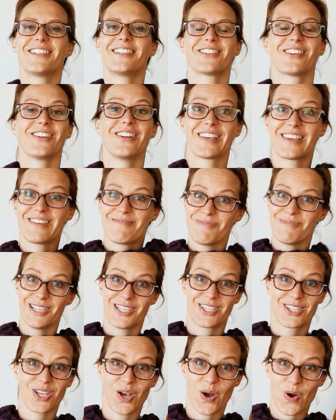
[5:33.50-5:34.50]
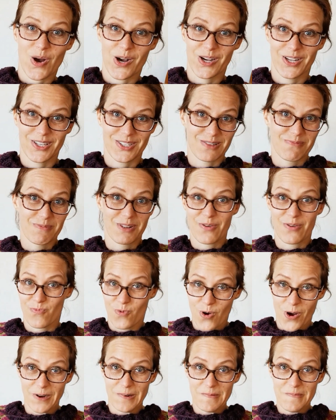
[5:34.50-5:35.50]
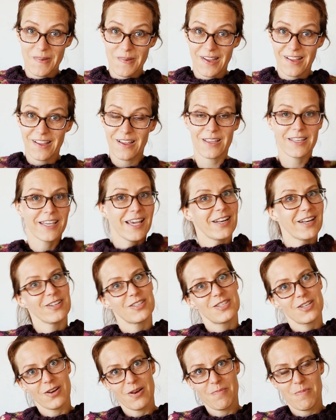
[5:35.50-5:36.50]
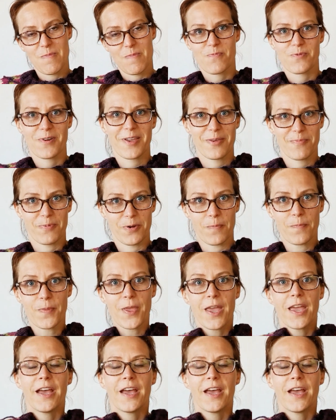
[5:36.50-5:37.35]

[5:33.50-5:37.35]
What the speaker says: going to keep me so awesomely warm, yet it's going to be breathable.